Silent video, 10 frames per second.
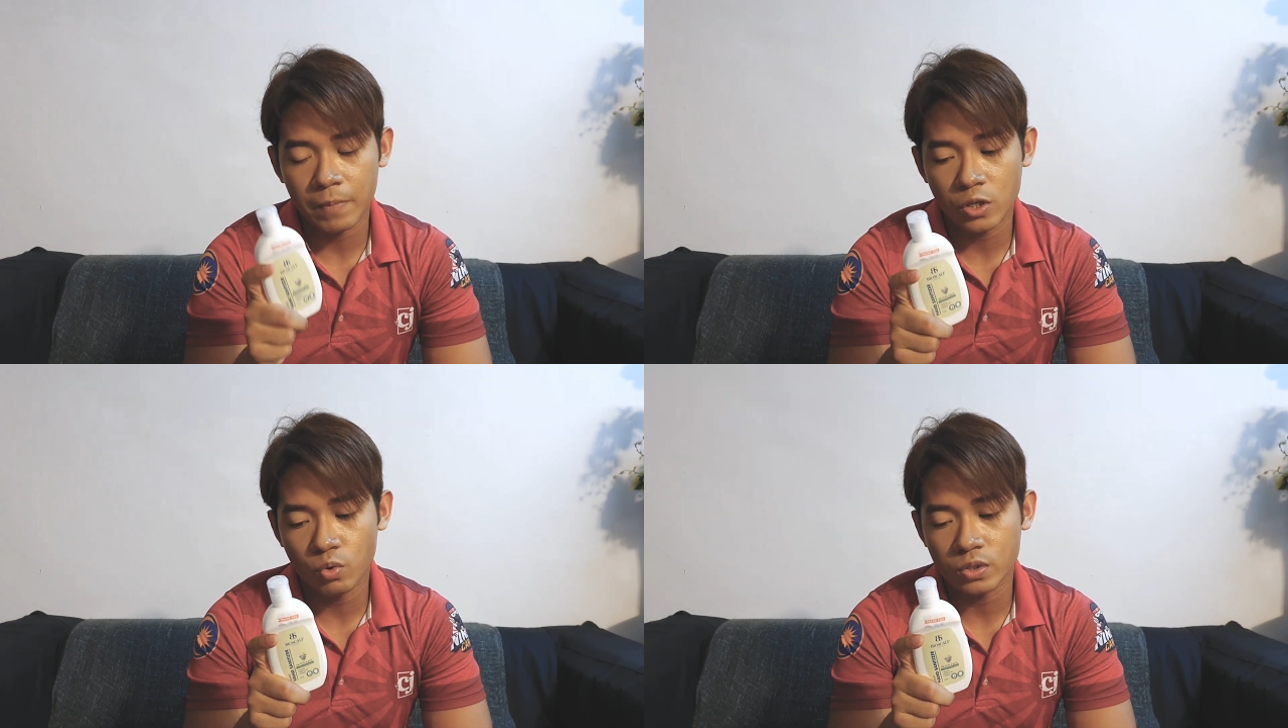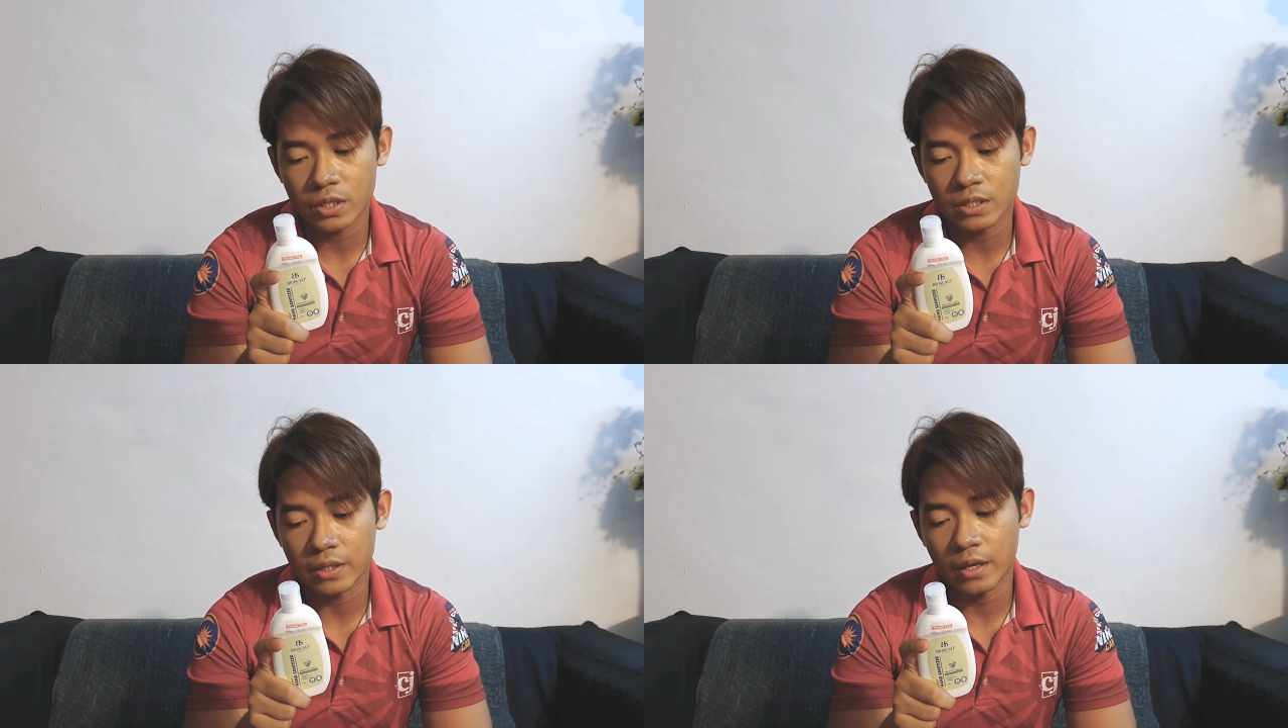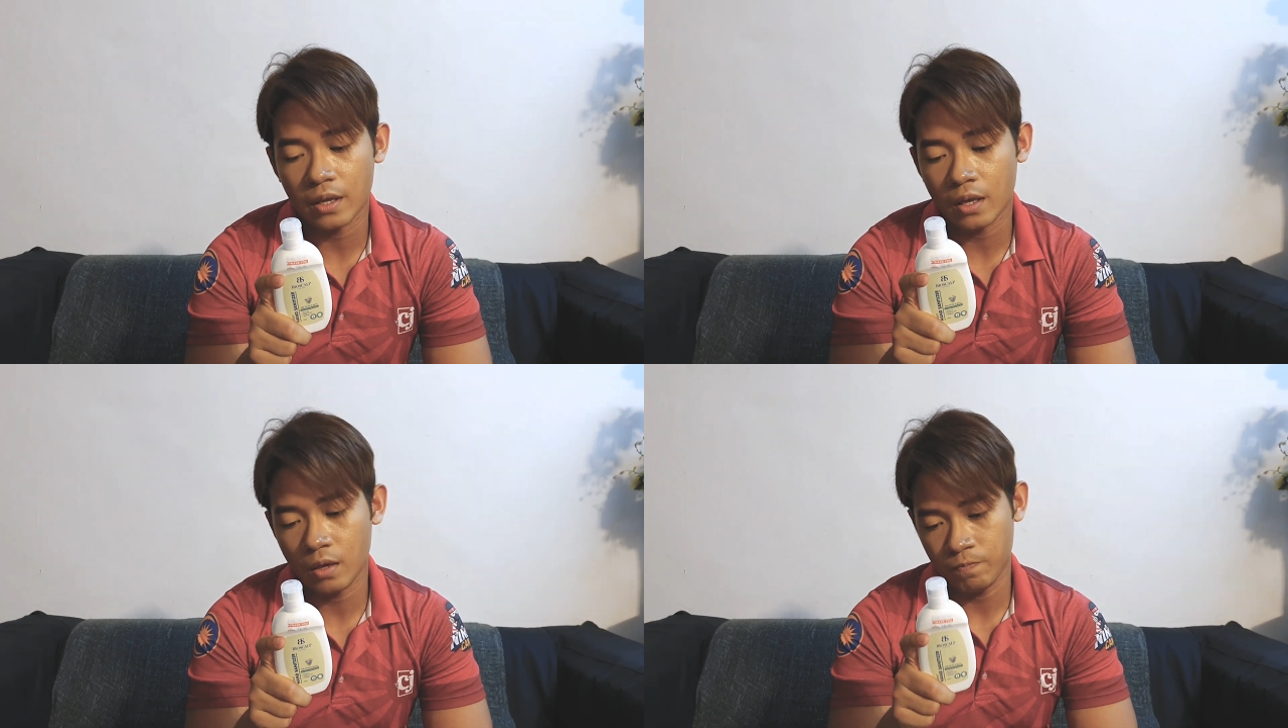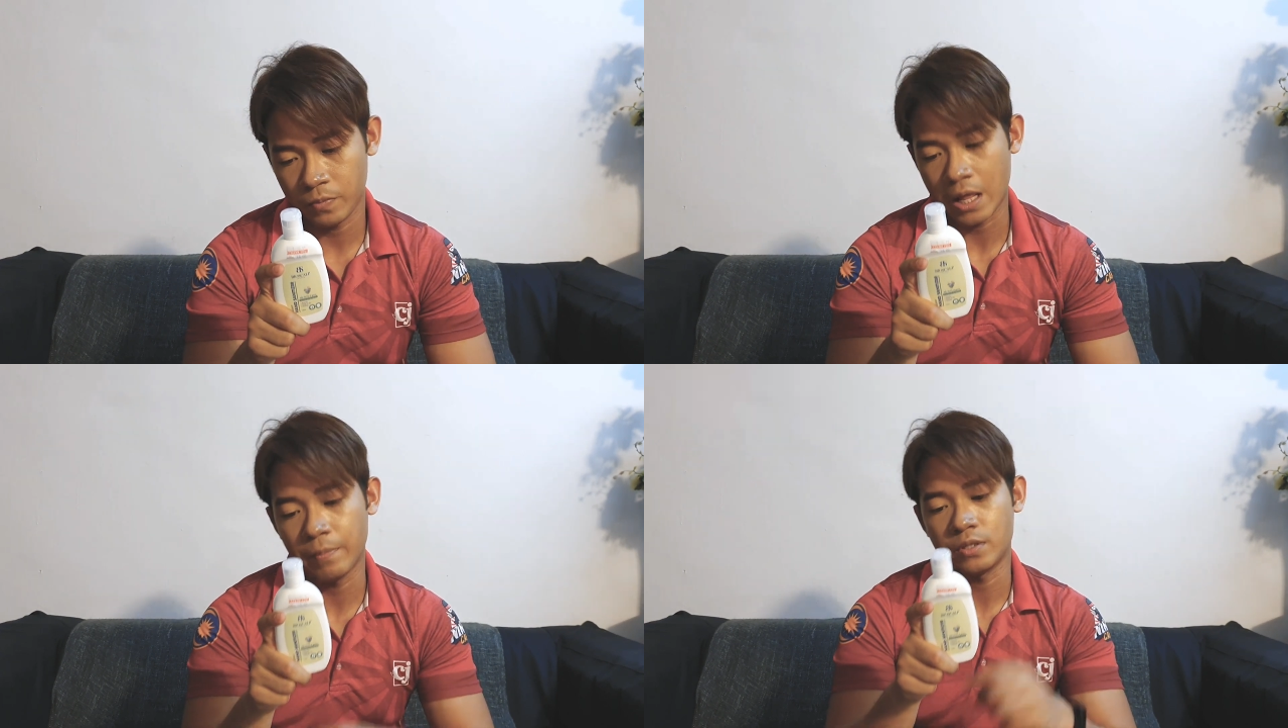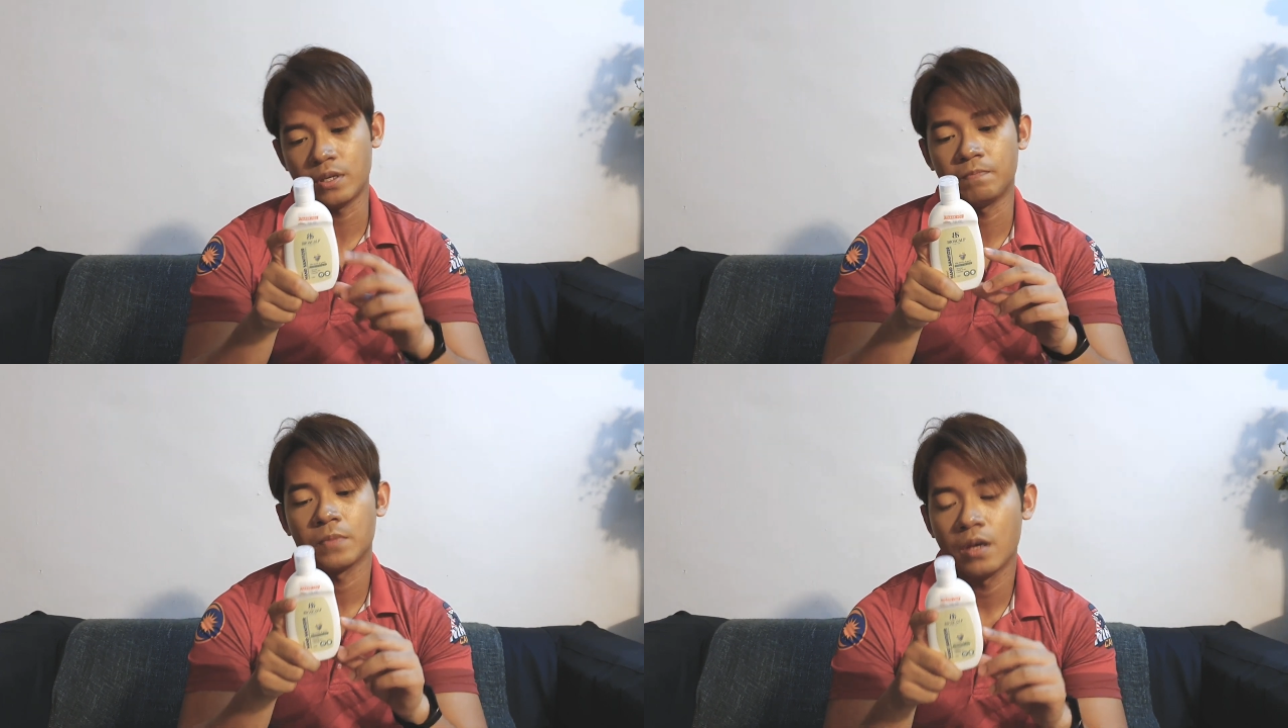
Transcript: that we use is the, let me see,